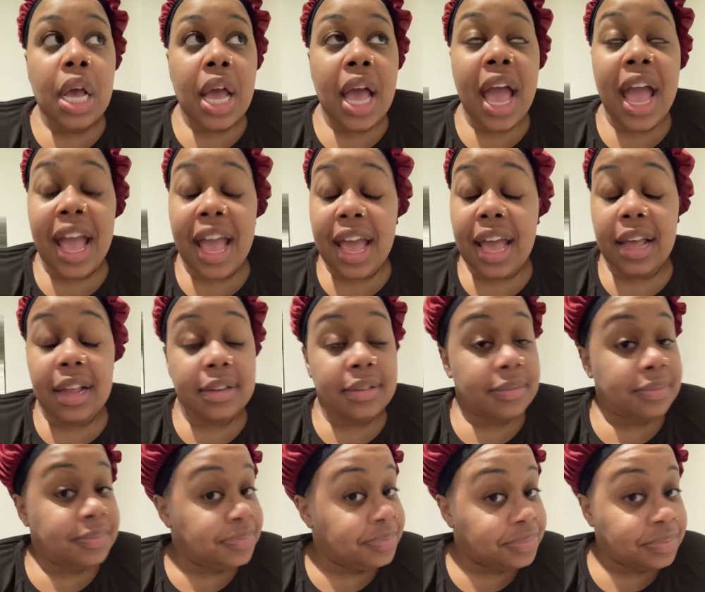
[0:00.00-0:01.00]

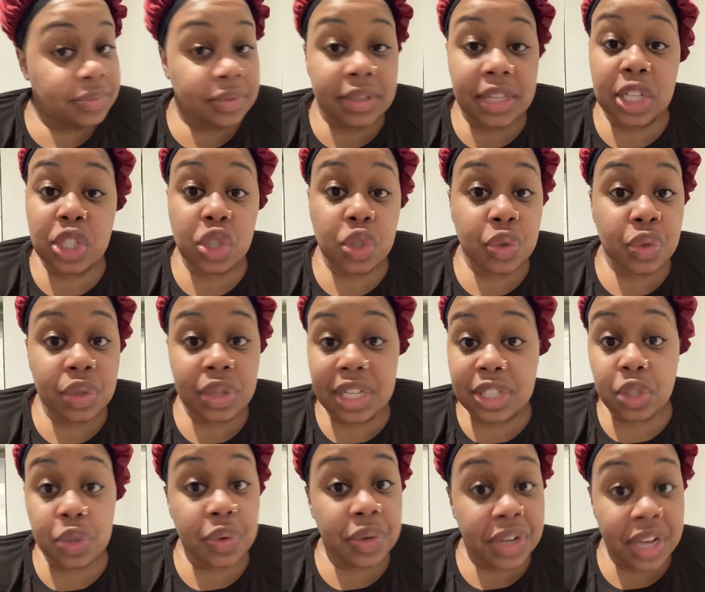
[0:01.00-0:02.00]
And let's
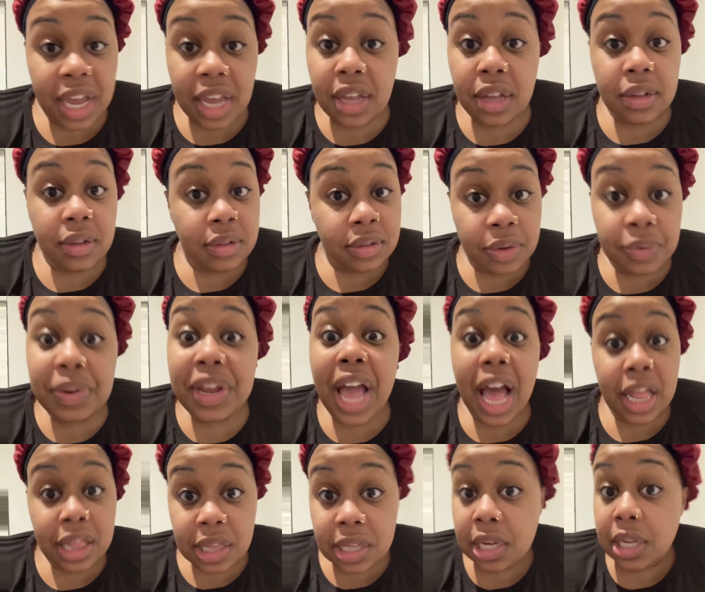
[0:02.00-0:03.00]
let's create the
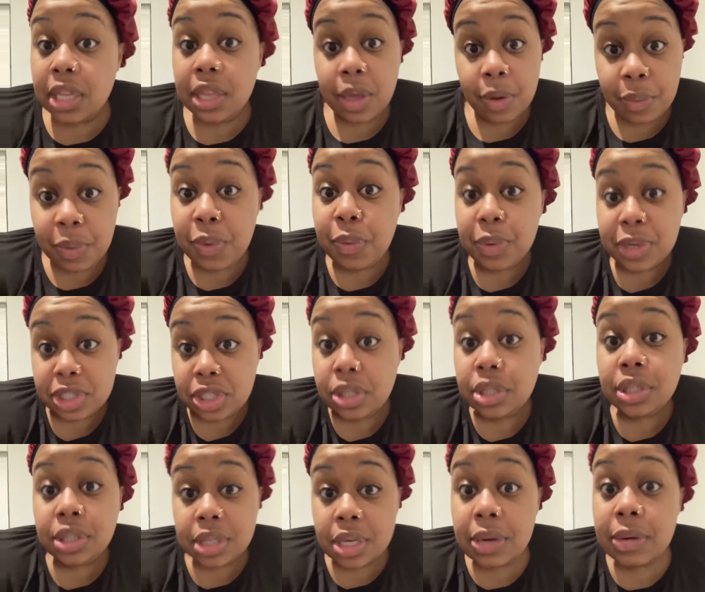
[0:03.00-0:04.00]
reality that we wish to
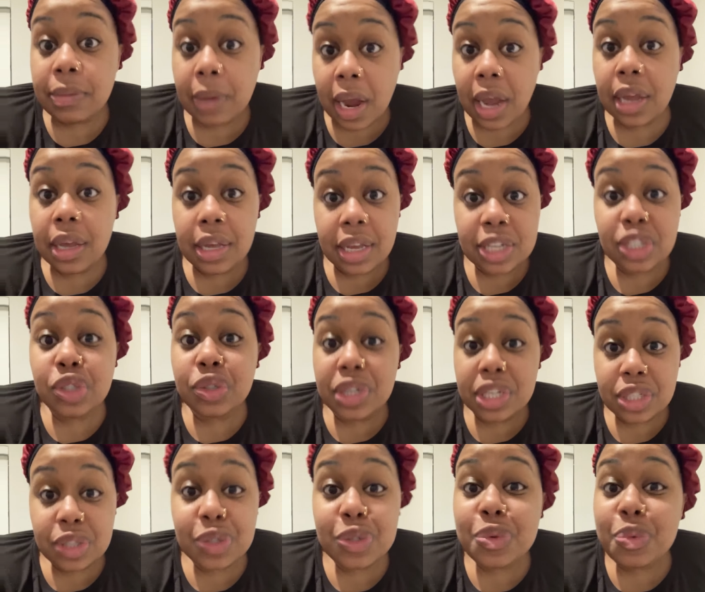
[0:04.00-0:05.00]
see, right? in
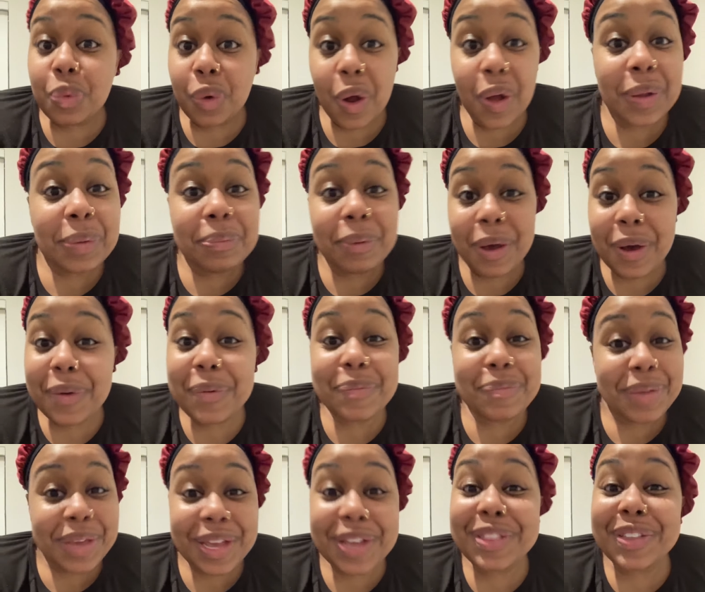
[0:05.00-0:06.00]
trans you world about
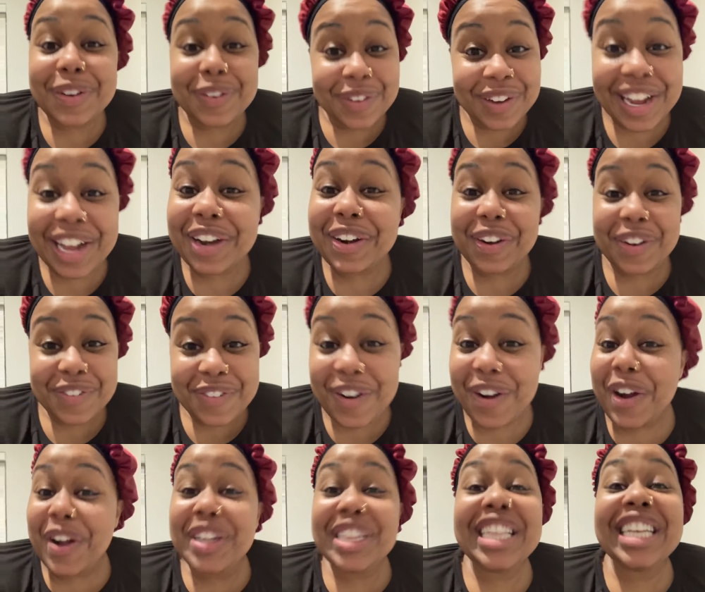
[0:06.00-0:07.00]
being the creator of
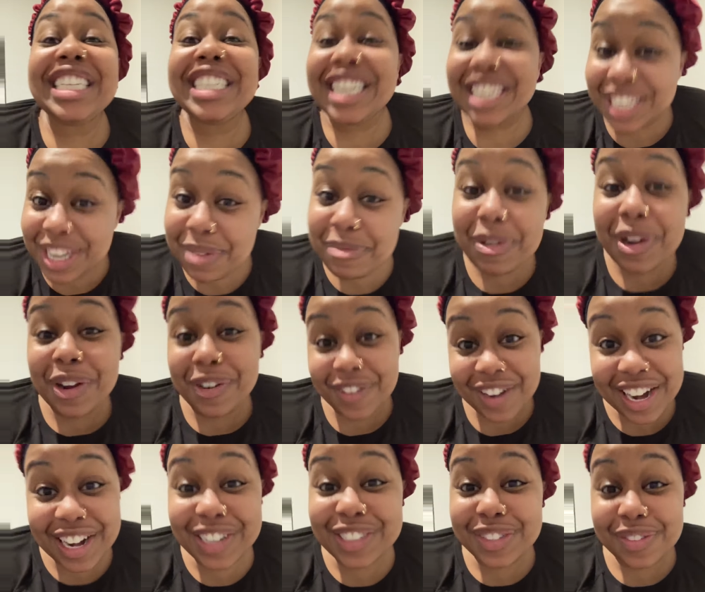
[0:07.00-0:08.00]
our the deliberate
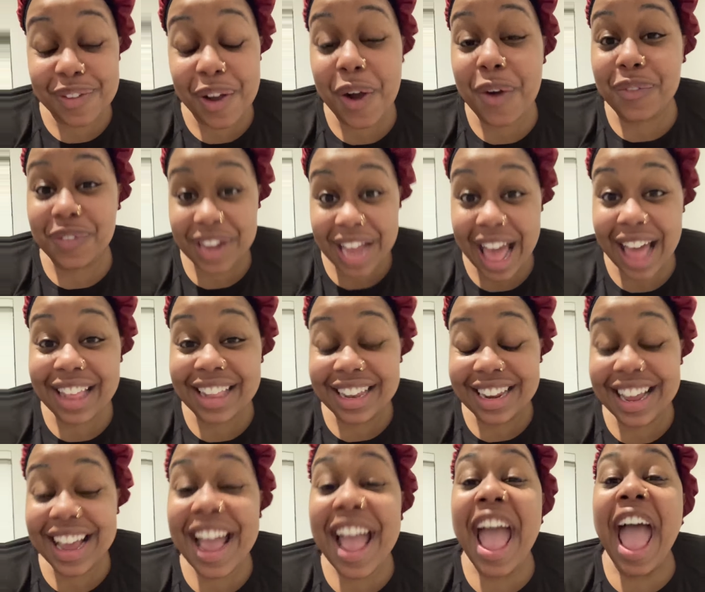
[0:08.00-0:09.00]
creators of our own
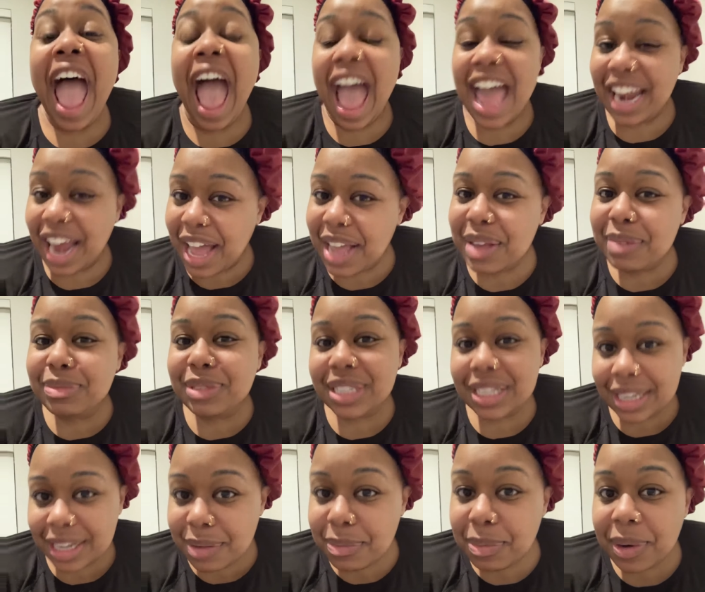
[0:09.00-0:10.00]
reality. And I am
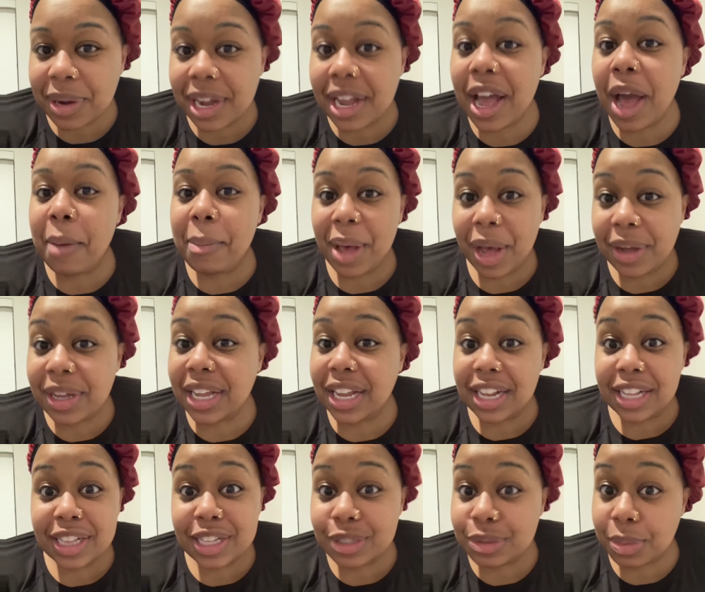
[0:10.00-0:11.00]
deliberate about
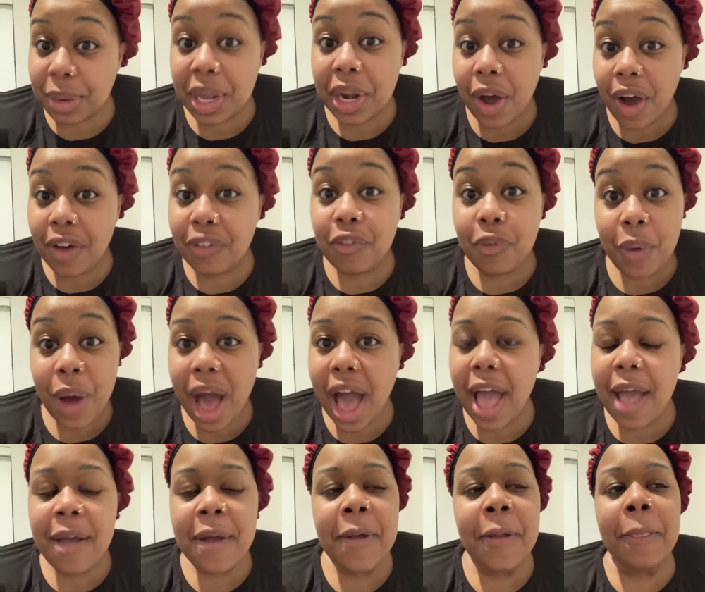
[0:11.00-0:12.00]
getting this weight off. Why?